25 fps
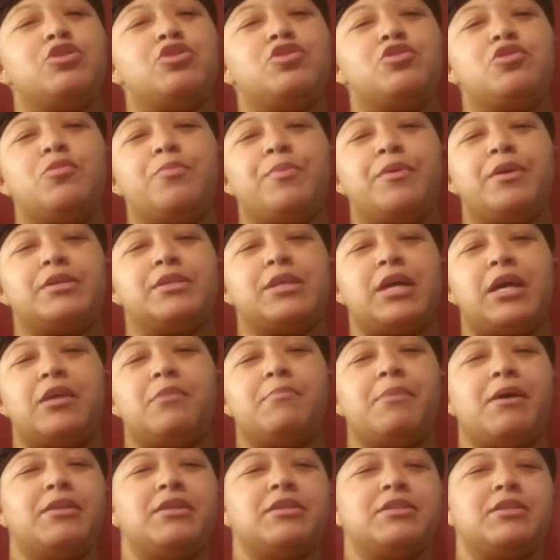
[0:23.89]
super excited
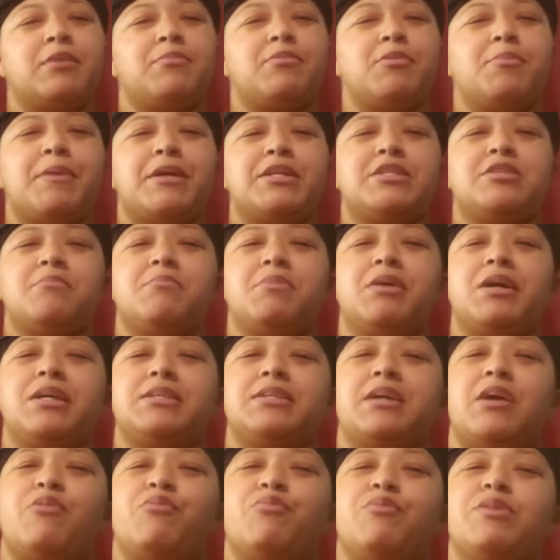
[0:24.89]
about the sublimation because
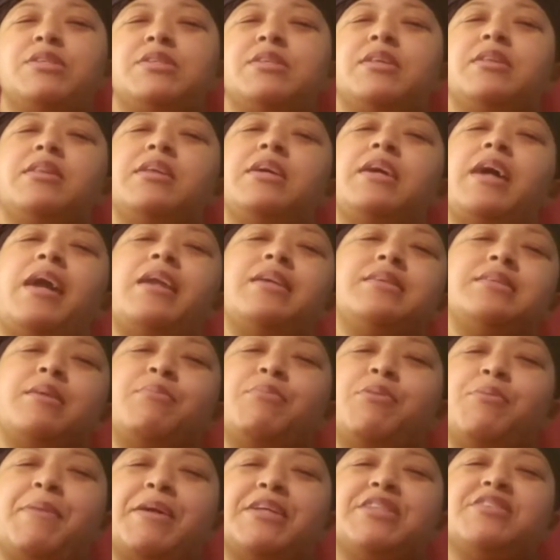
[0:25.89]
I recently got a
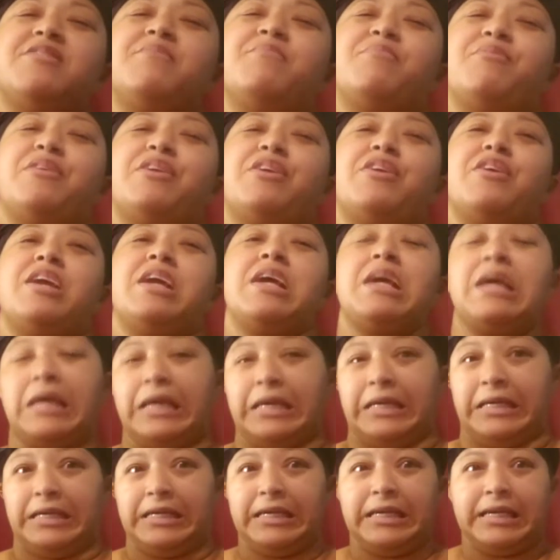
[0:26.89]
sublimation printer,
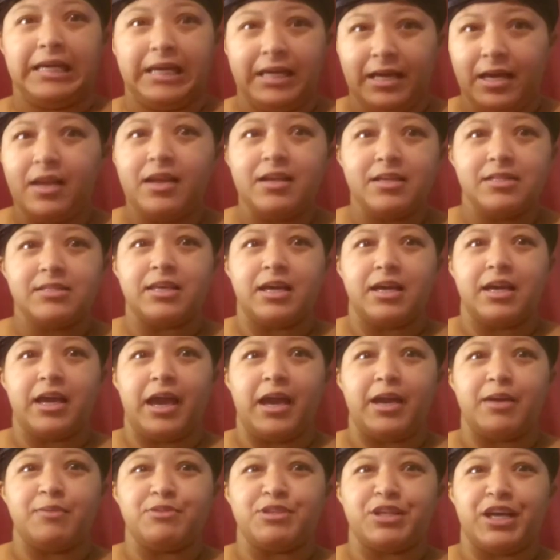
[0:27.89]
and it's a
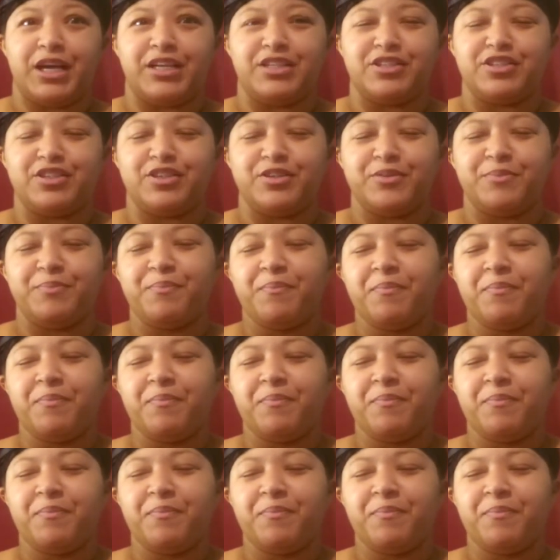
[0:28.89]
game changer.